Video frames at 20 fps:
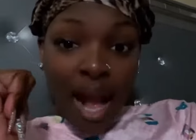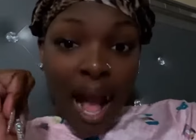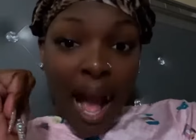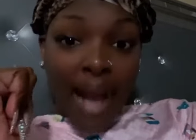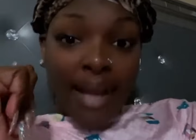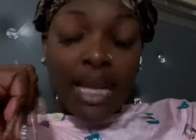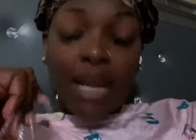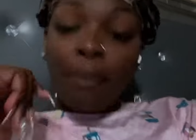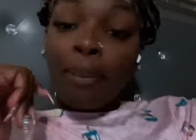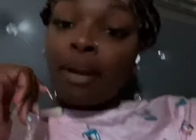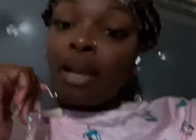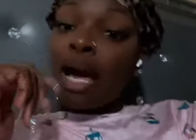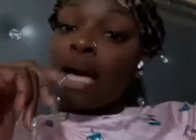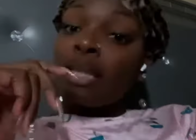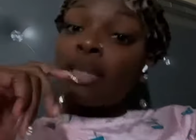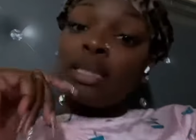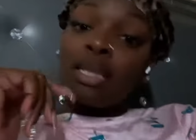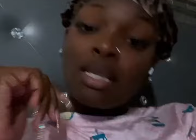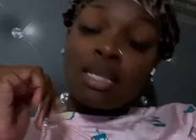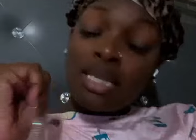I keep a lot
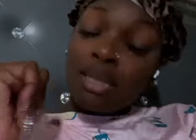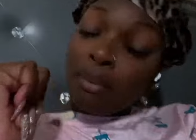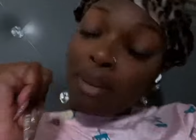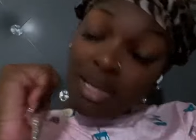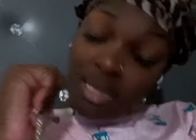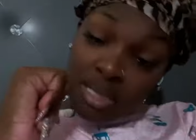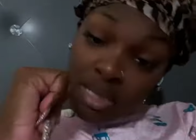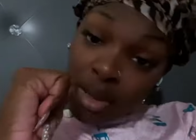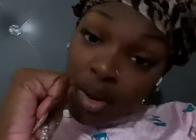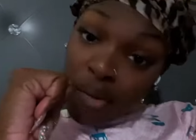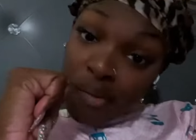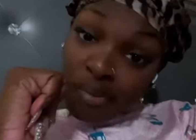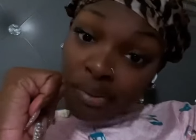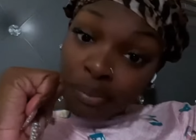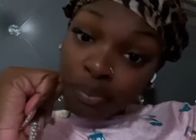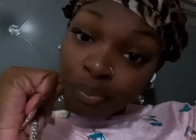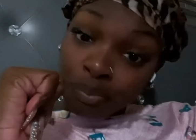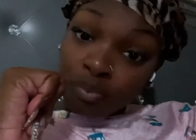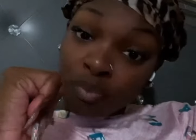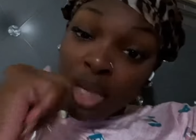of things to myself
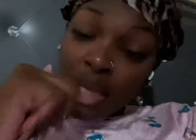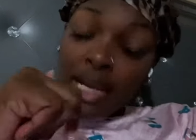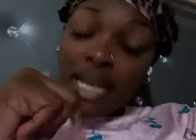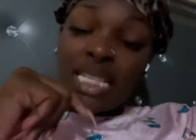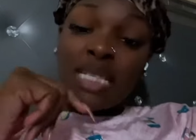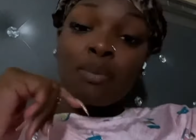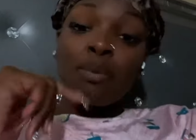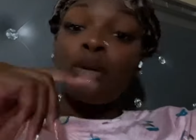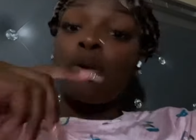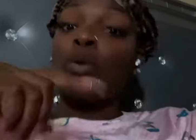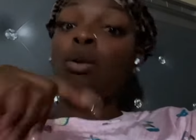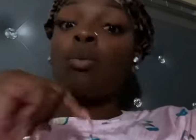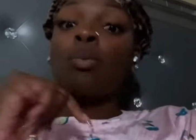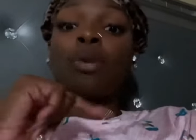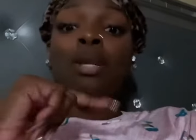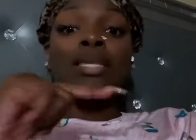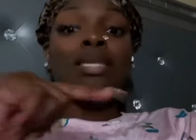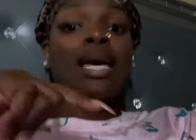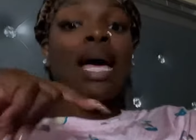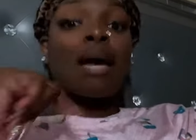and I speak on it when
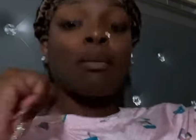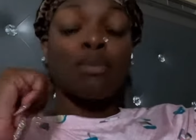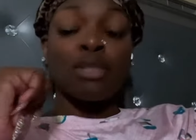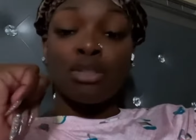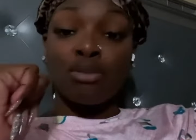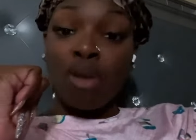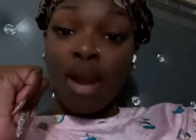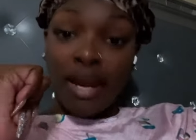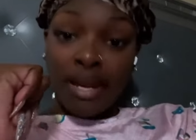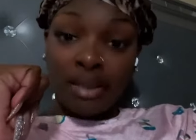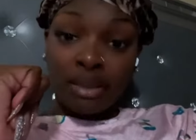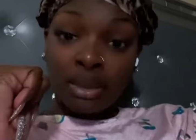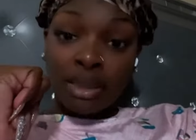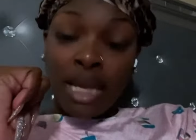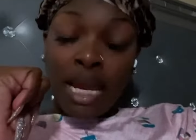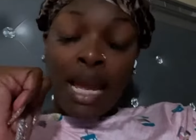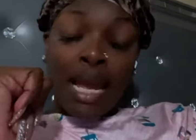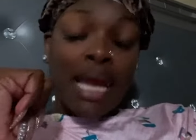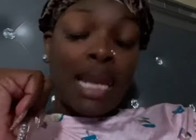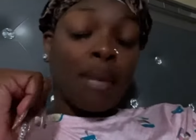the time is right.
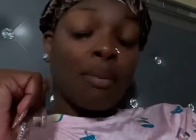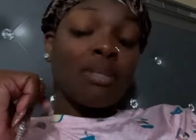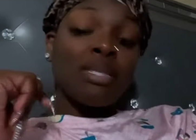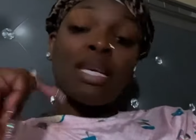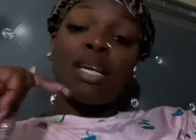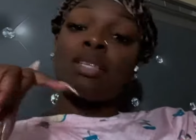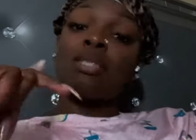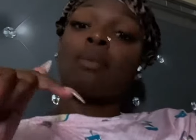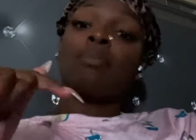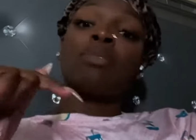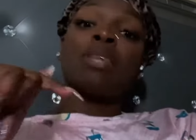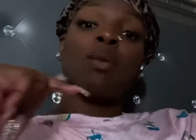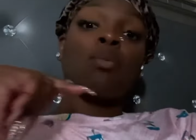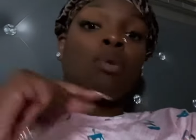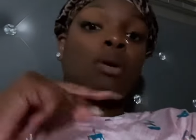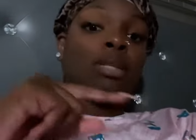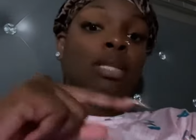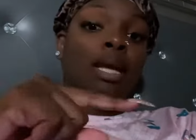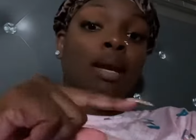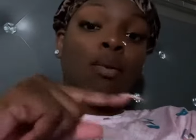And let me tell you something
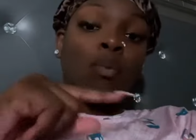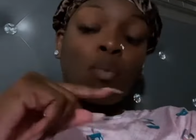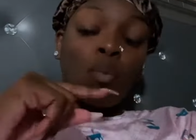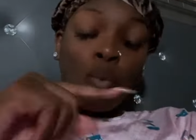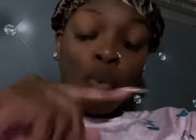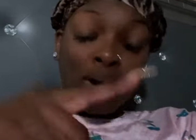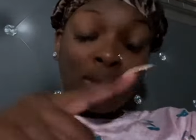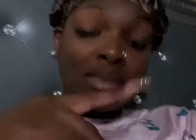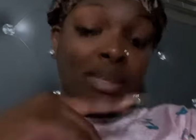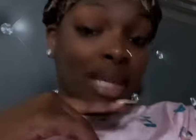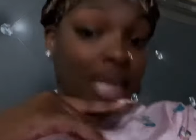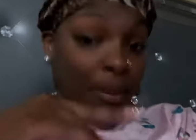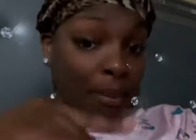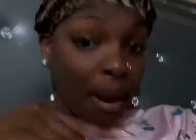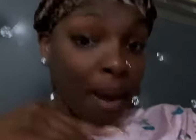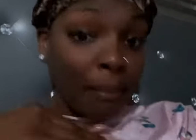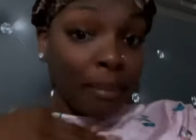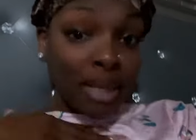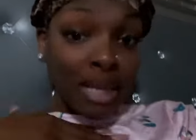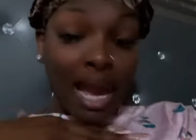one thing one thing
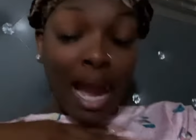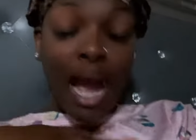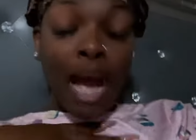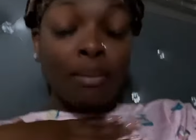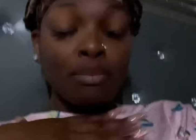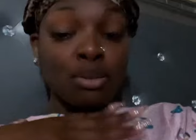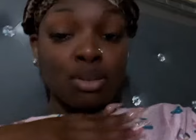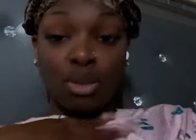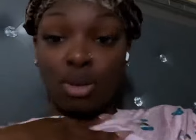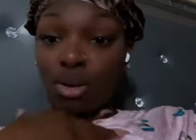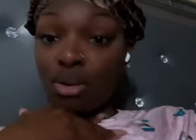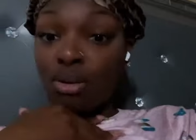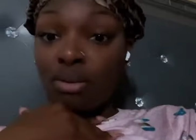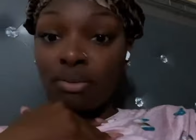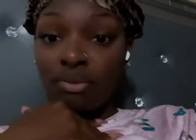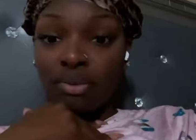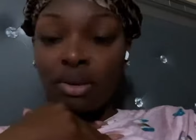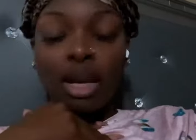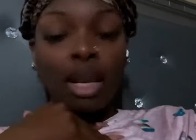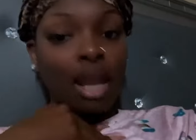about me, I observe
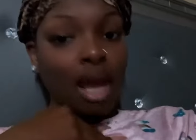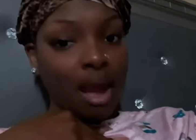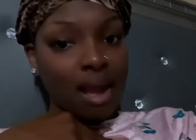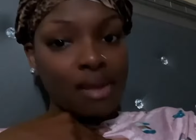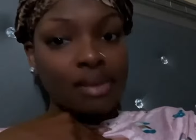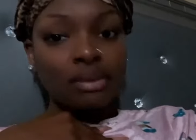a lot.